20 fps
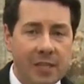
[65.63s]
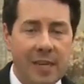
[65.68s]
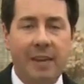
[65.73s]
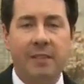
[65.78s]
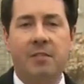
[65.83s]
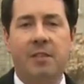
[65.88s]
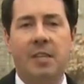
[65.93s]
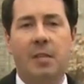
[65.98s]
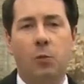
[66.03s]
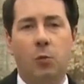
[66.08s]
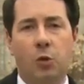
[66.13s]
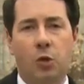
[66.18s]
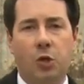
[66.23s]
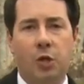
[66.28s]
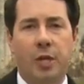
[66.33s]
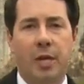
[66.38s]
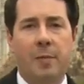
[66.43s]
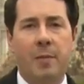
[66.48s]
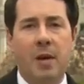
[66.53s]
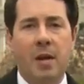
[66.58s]
testing
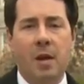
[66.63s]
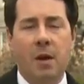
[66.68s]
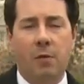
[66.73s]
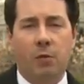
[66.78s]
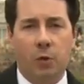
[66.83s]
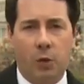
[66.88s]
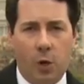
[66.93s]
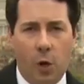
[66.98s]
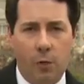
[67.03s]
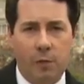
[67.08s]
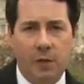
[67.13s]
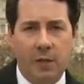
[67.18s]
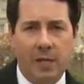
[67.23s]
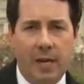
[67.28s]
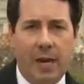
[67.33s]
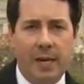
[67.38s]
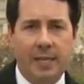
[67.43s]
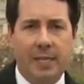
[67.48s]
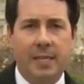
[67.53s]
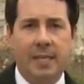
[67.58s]
regime for
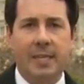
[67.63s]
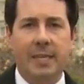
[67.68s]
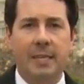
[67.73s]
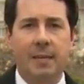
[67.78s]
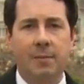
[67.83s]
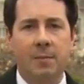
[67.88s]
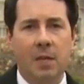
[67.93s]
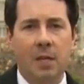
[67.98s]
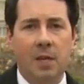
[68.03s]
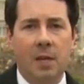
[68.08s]
COVID-19.